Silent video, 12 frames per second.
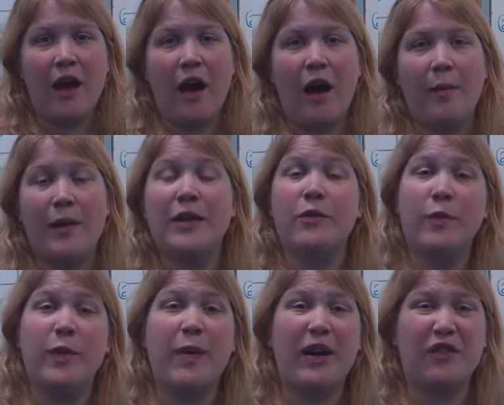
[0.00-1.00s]
Um, and it would
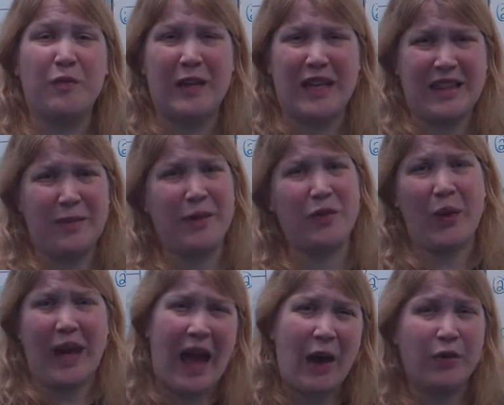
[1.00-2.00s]
be better for me to get them on the
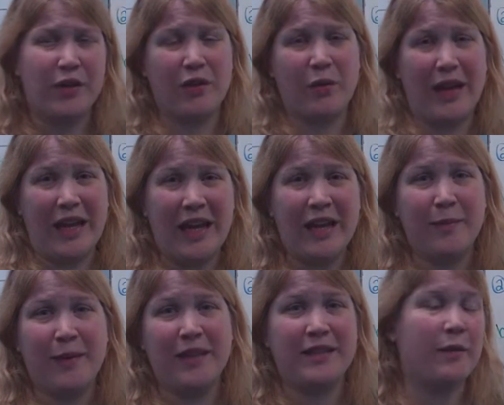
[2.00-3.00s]
way out than the way in
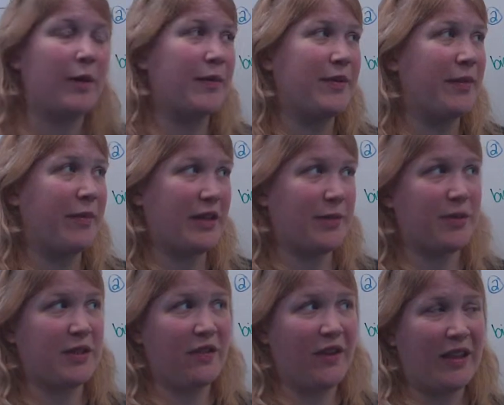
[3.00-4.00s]
because there might be something
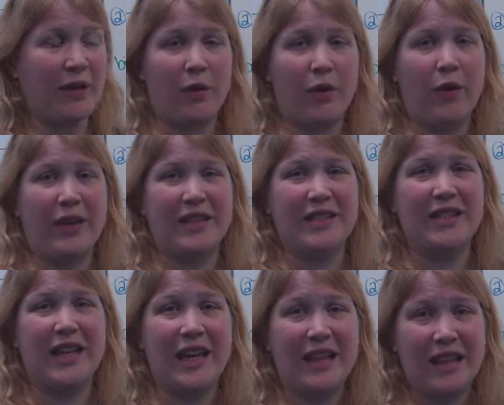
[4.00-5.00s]
specific they were going to
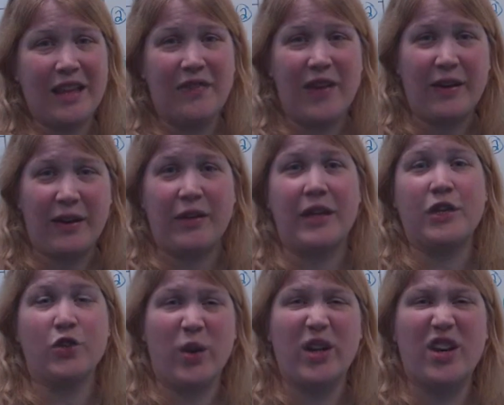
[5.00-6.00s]
see and then they found out they
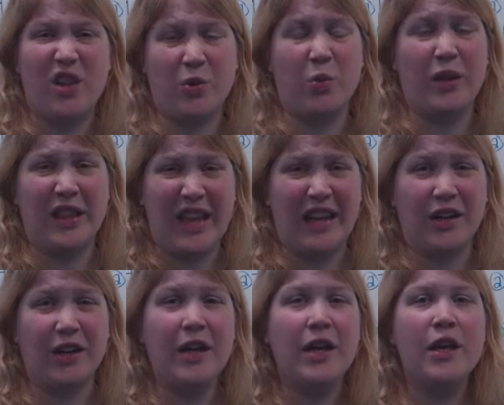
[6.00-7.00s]
enjoyed another one
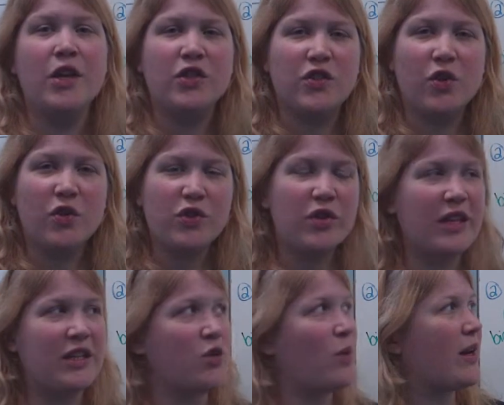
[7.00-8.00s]
later. So those are
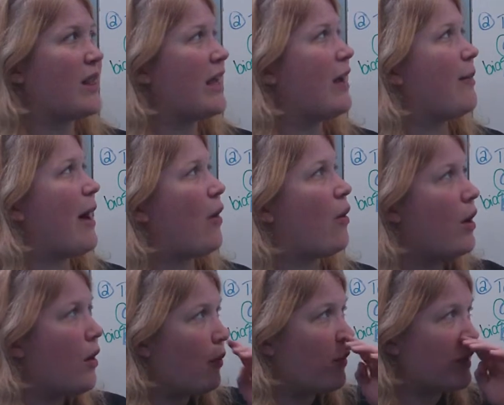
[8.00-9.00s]
things you want to think about
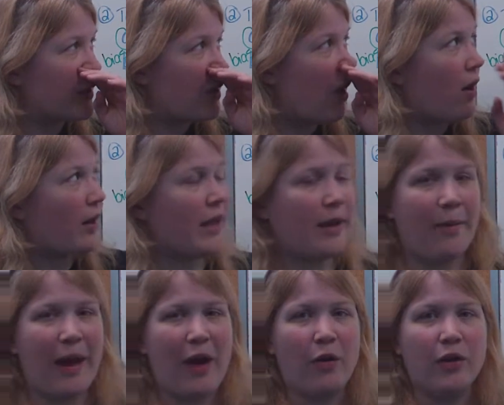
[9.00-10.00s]
when you're talking
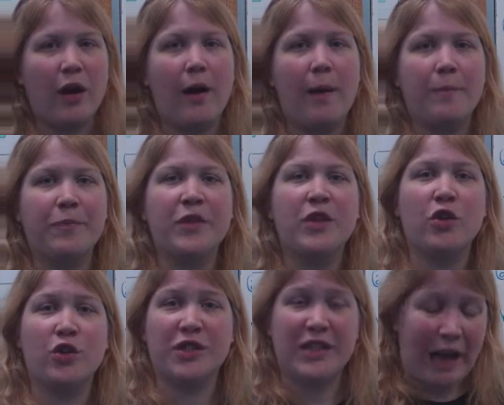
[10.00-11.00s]
about um,
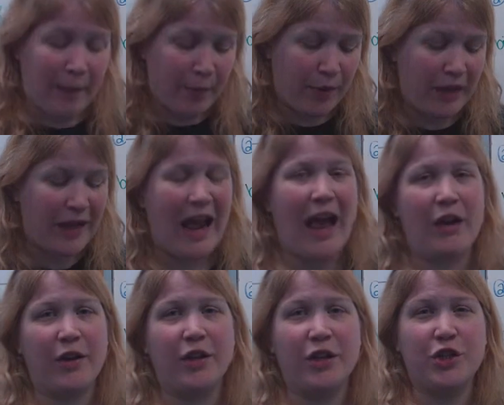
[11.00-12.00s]
your sample and how
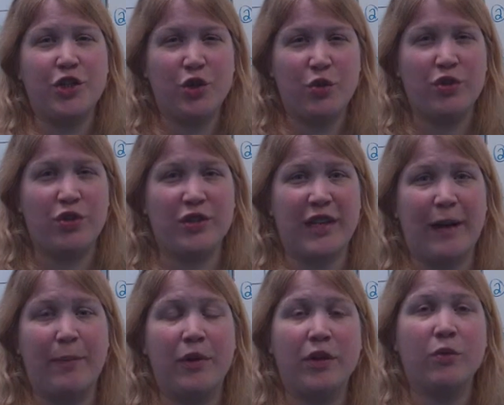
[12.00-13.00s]
you're going to choose your
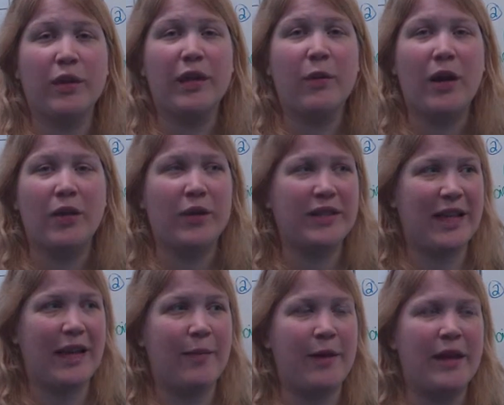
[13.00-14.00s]
sample. You really want to
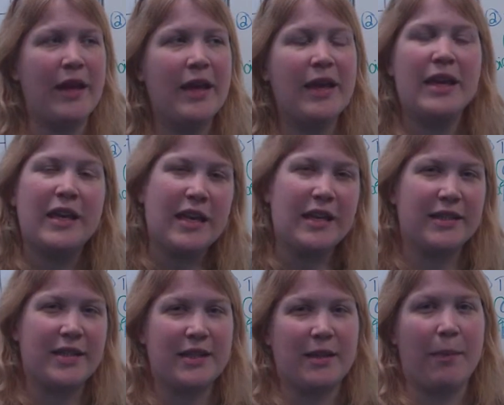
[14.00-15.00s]
examine,
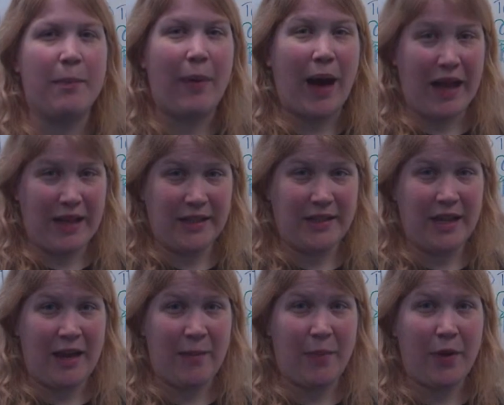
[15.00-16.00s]
is this a biased
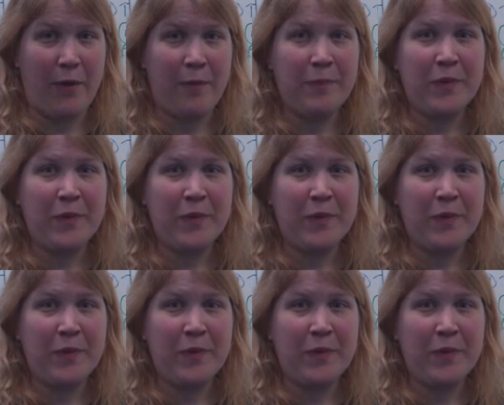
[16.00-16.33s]
sample?